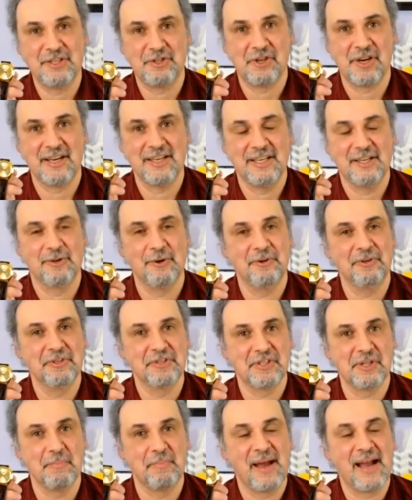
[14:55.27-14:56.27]
shiny gold
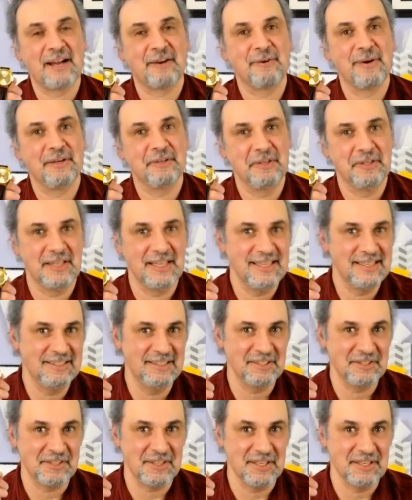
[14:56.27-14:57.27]
as the background and the
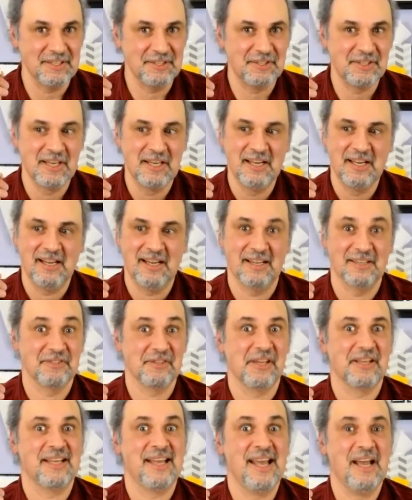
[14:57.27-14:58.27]
indices. It's
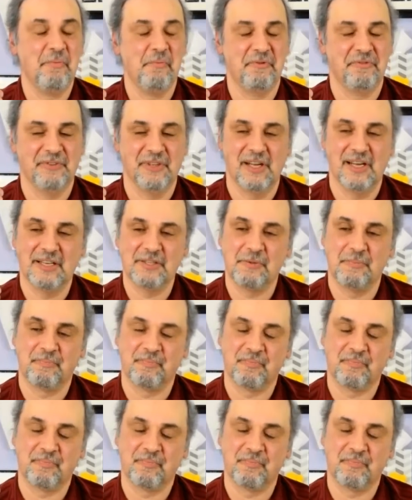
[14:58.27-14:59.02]
like camouflage.